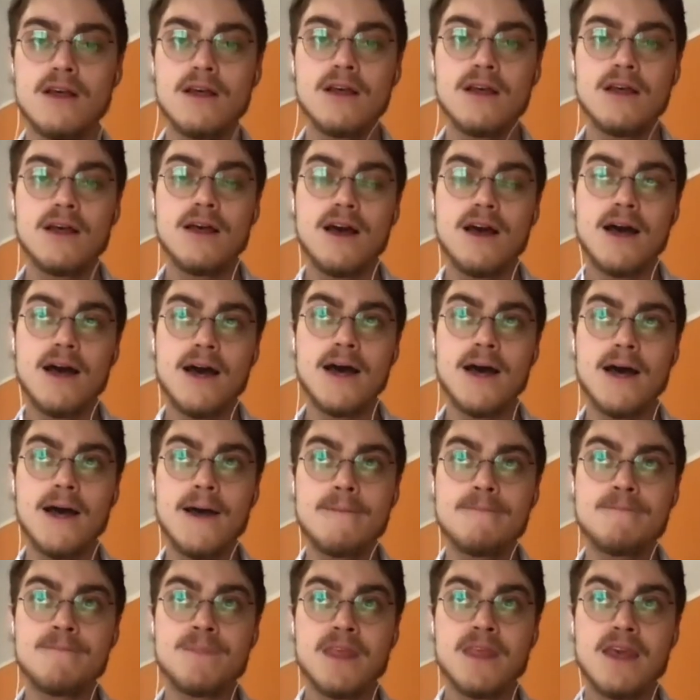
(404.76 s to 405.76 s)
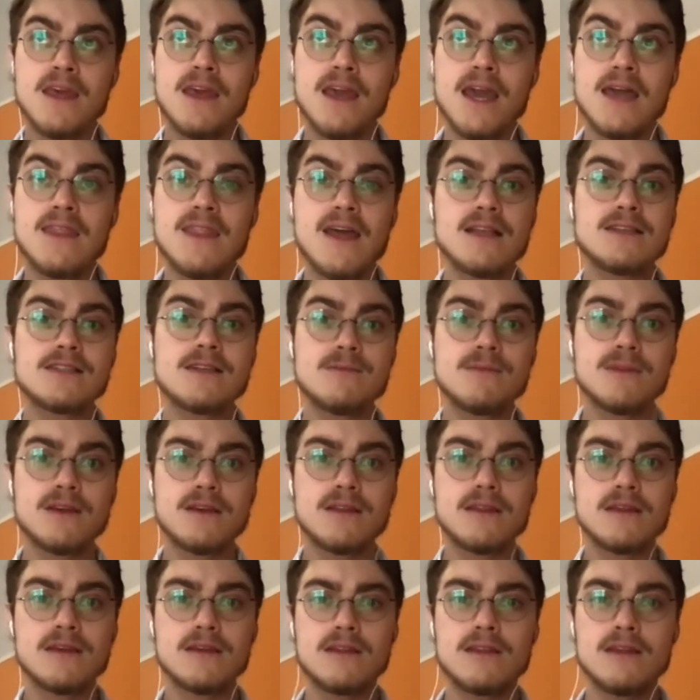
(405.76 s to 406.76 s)
And that's something
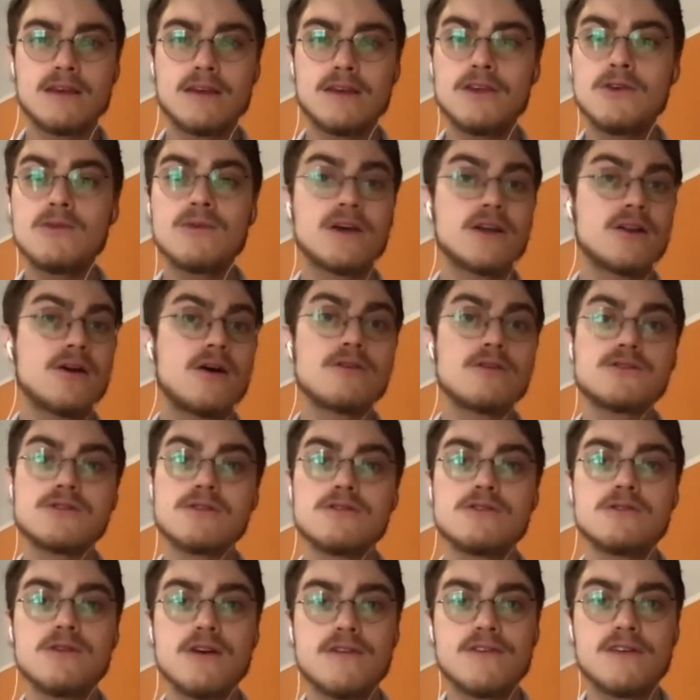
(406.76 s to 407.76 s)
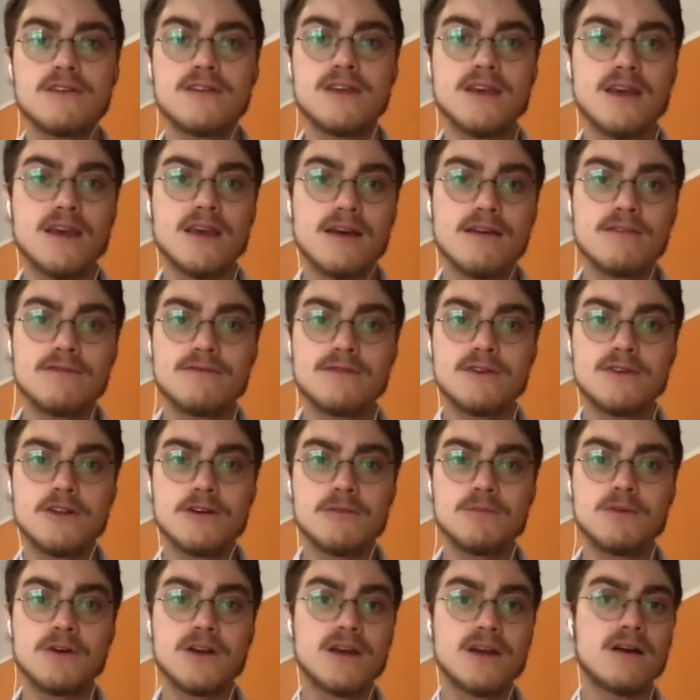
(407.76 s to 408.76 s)
that you can also do if you're thinking of
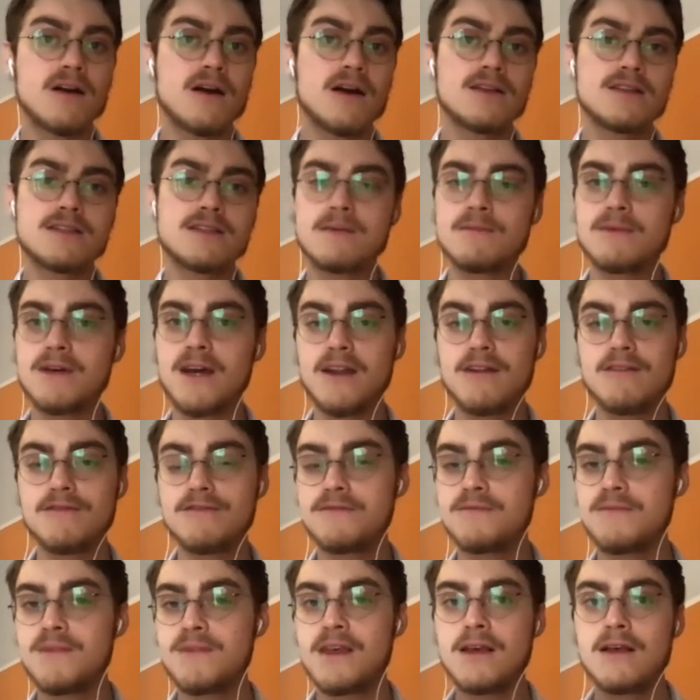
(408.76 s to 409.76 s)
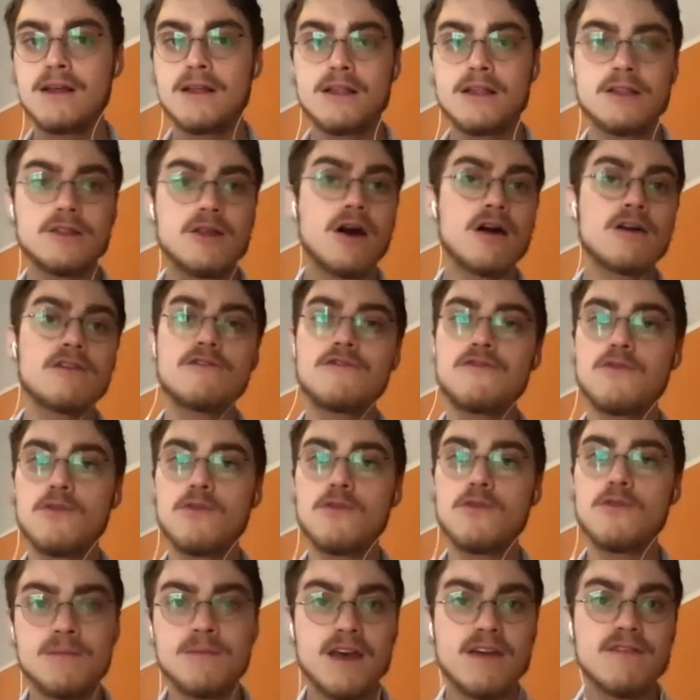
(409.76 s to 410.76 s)
putting on some kind of long
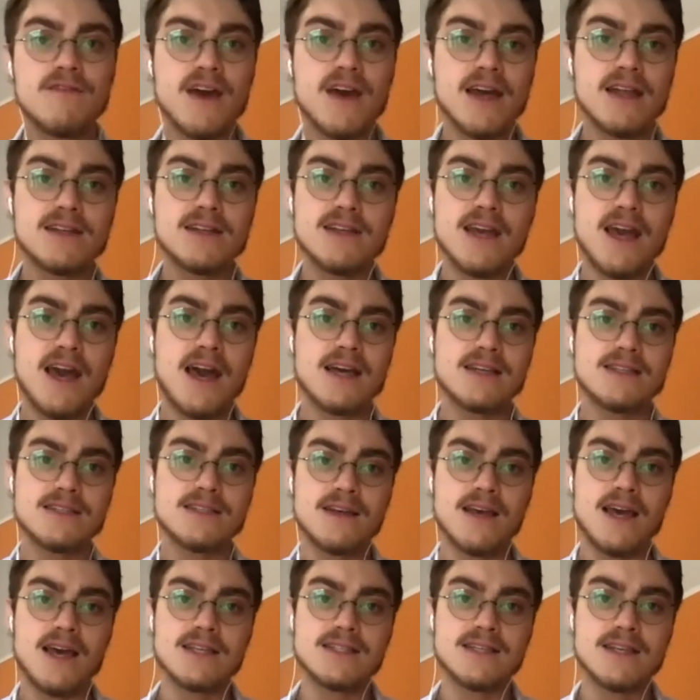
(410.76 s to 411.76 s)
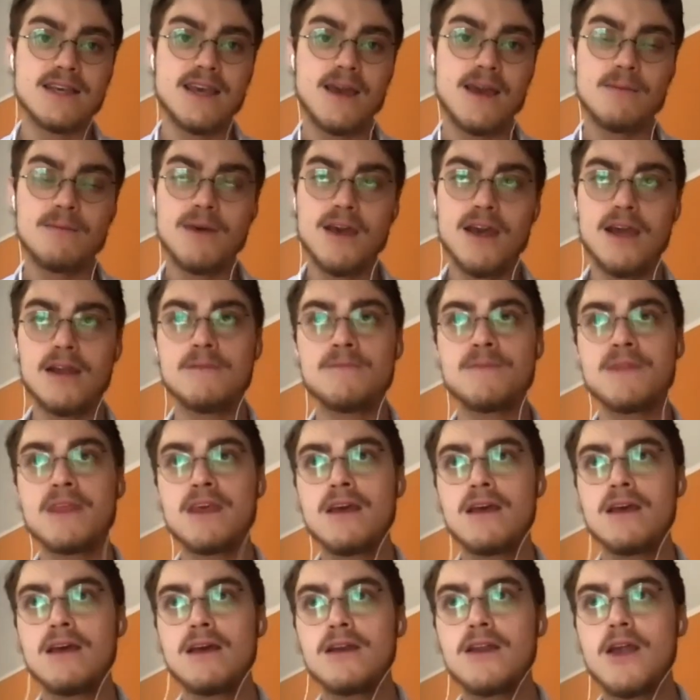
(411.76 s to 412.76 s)
form event as a campaign.
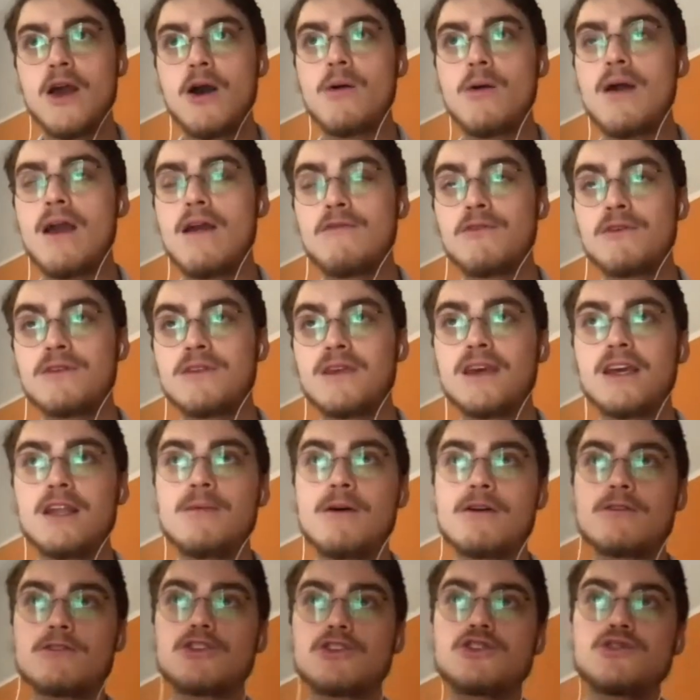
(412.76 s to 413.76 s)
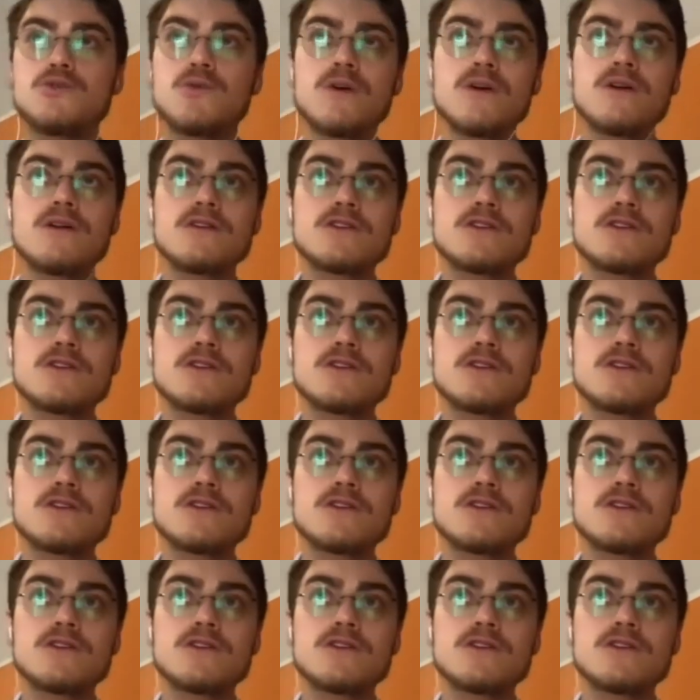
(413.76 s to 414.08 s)
Now, if we're thinking about shorter